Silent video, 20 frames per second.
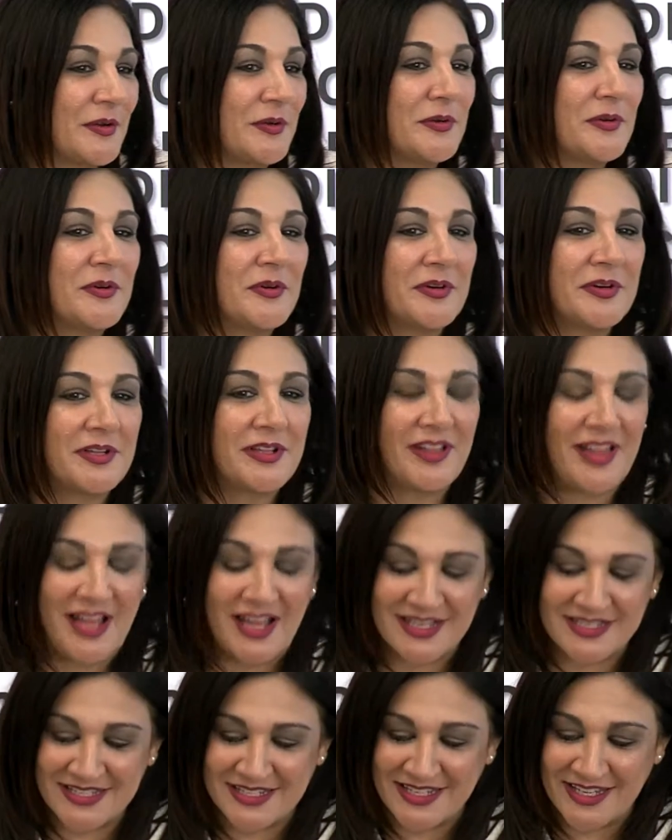Google
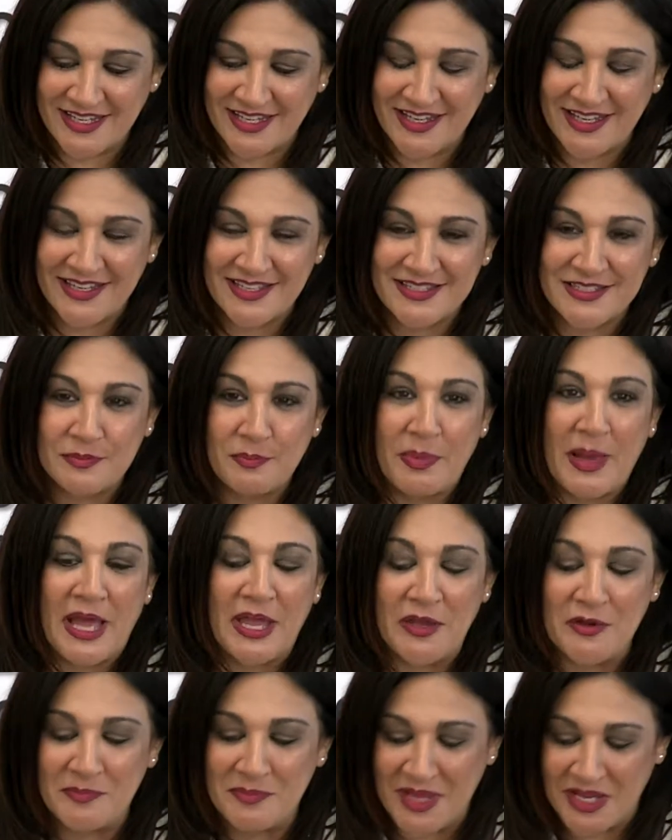Glasses,
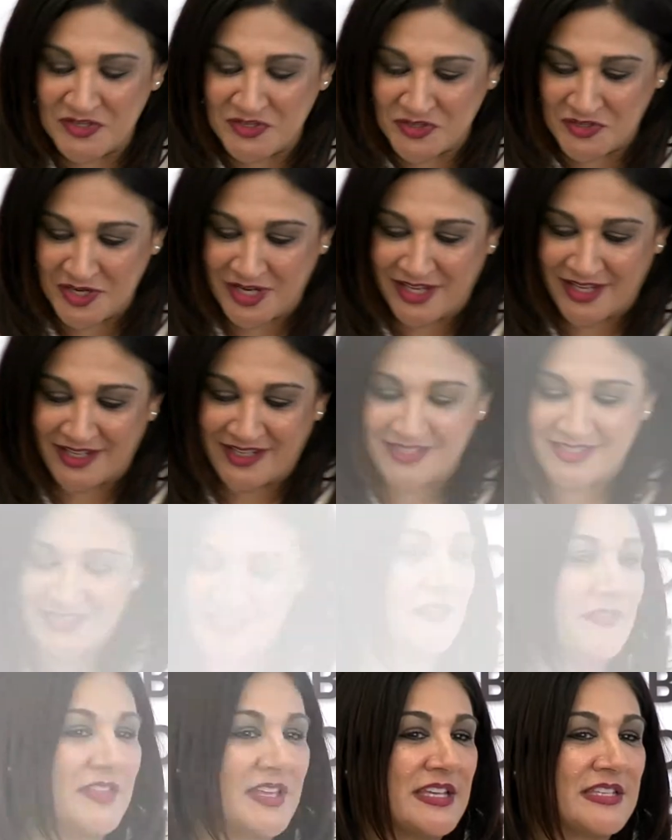
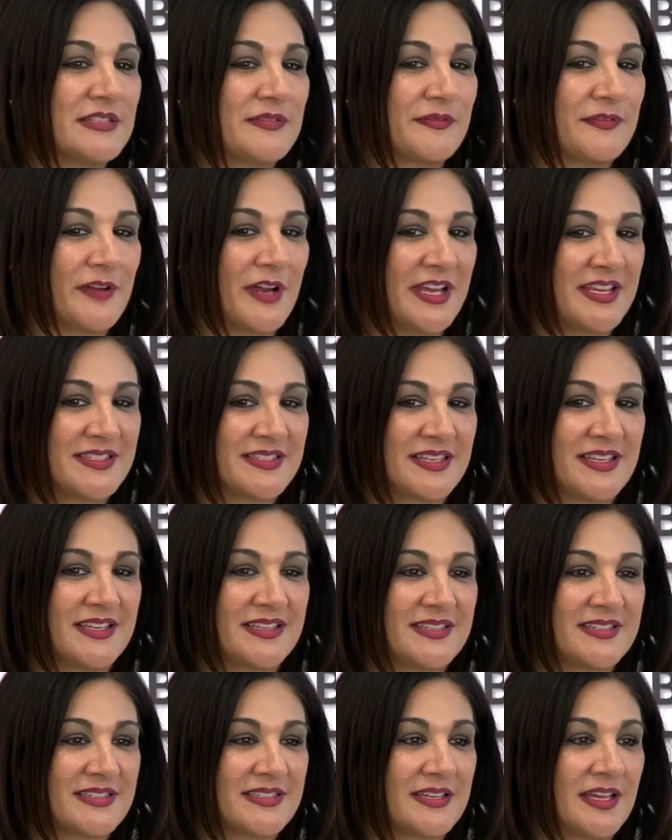biometrics, these
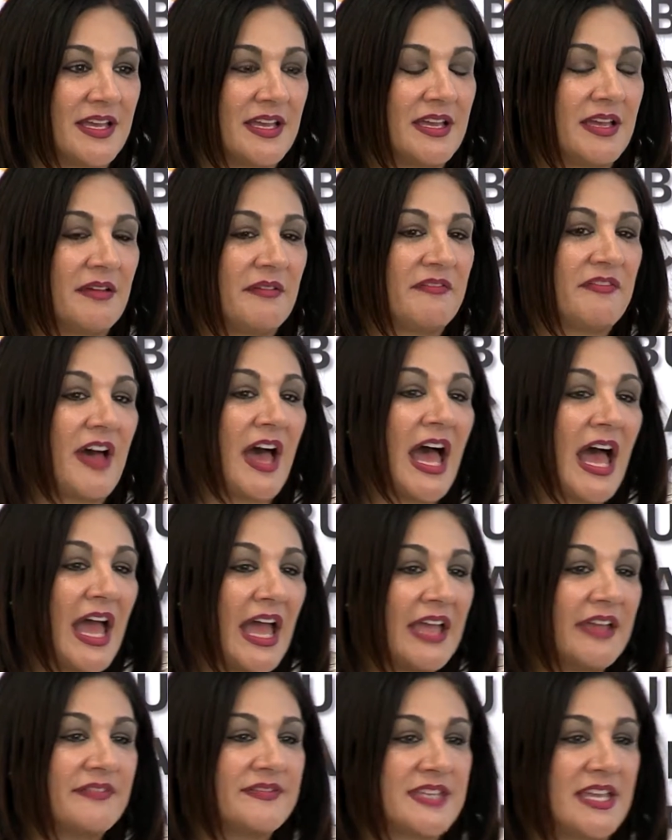phrases,
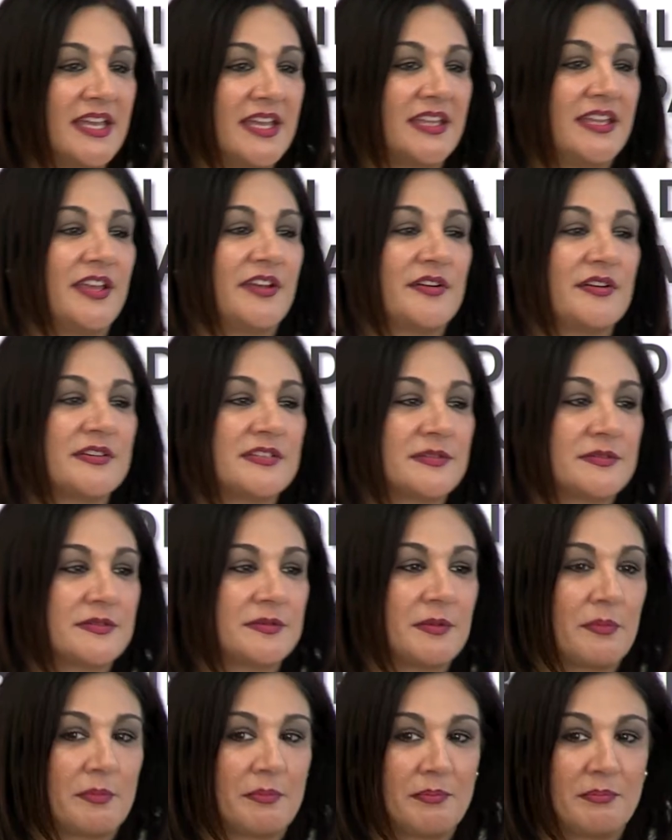5-10 years
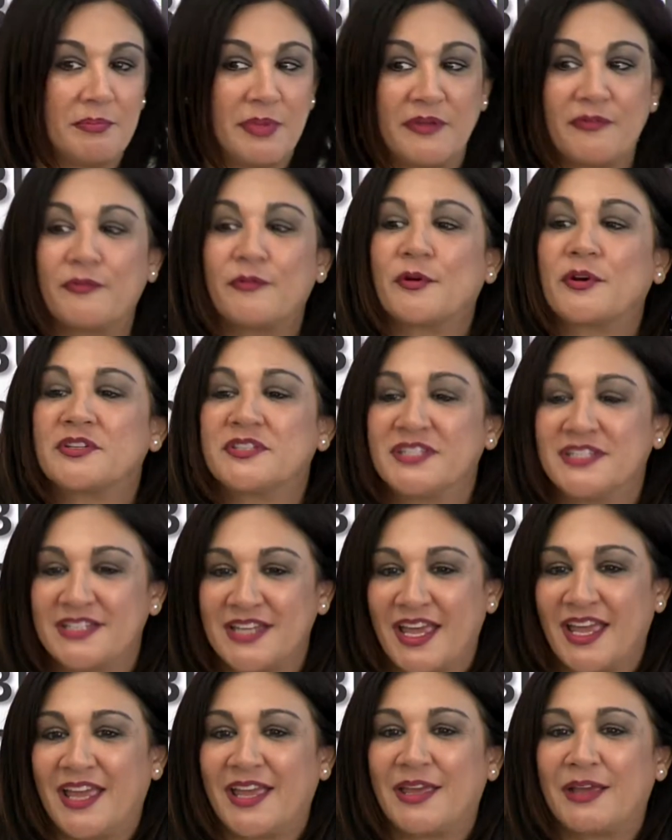before
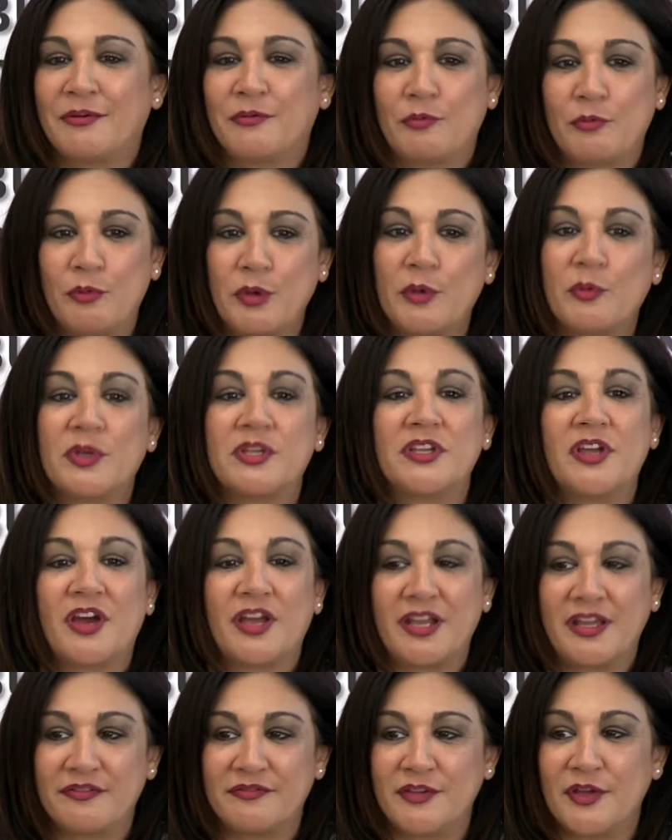today, we would not
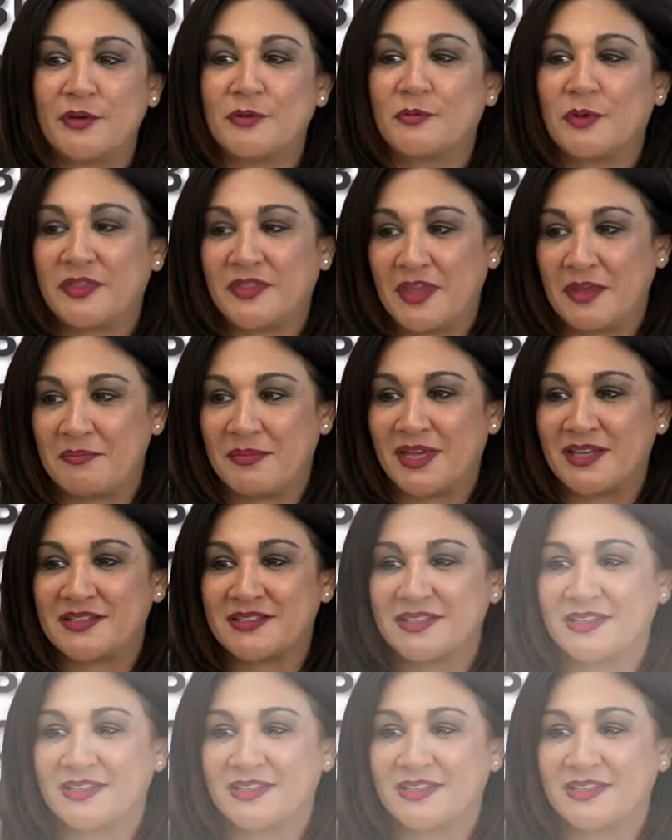have known what they meant.